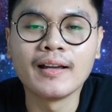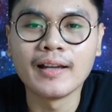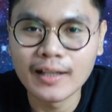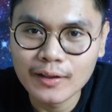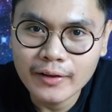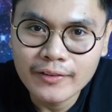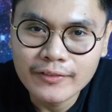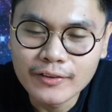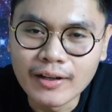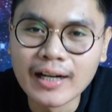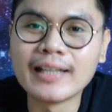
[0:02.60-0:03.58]
Hello
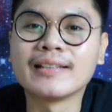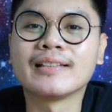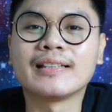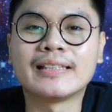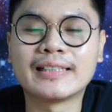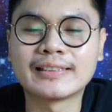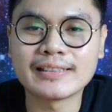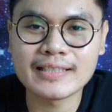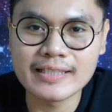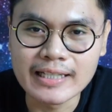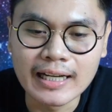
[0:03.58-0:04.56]
everyone, this
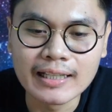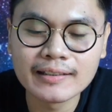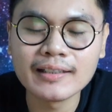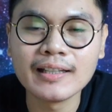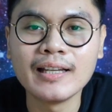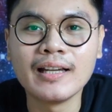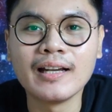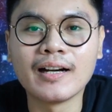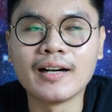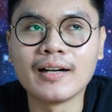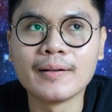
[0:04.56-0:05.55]
is Jan.
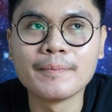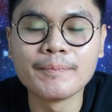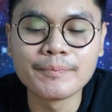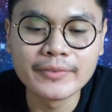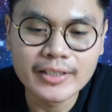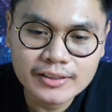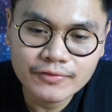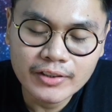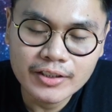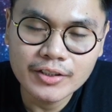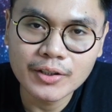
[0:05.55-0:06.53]
This
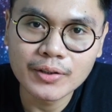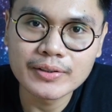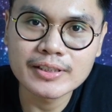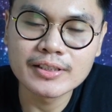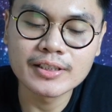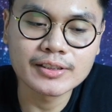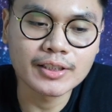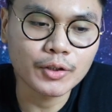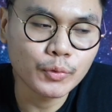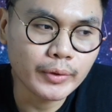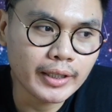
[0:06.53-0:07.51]
video is just a
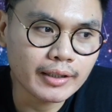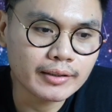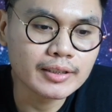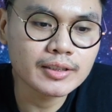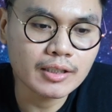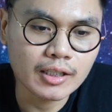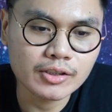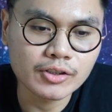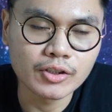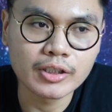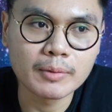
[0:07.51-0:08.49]
quick
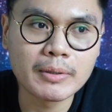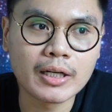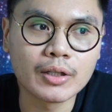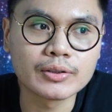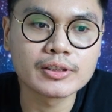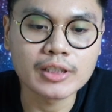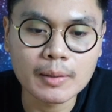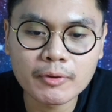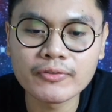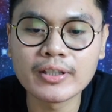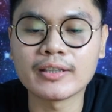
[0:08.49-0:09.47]
discussion about some
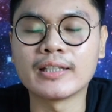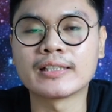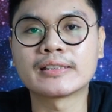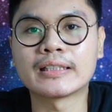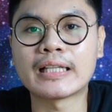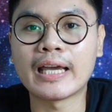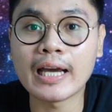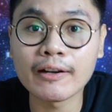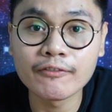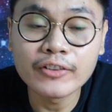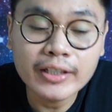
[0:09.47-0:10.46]
of the things that I
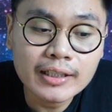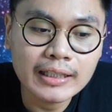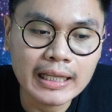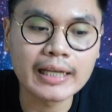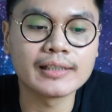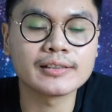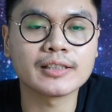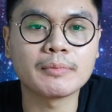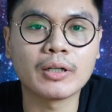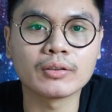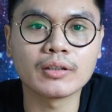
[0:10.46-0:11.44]
have realized
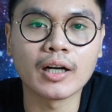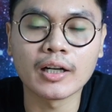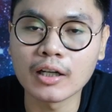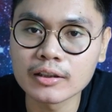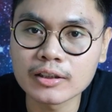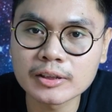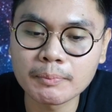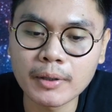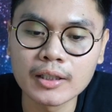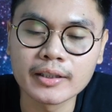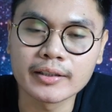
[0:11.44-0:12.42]
about our country's
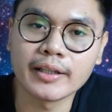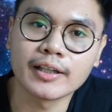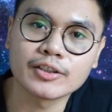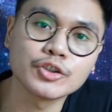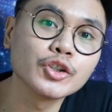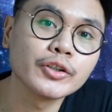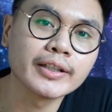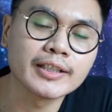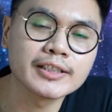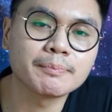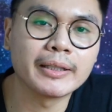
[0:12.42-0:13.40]
politics
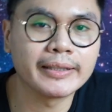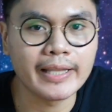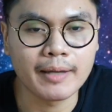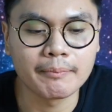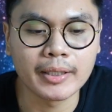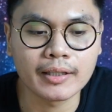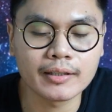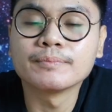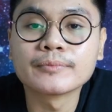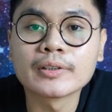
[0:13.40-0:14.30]
during this pandemic.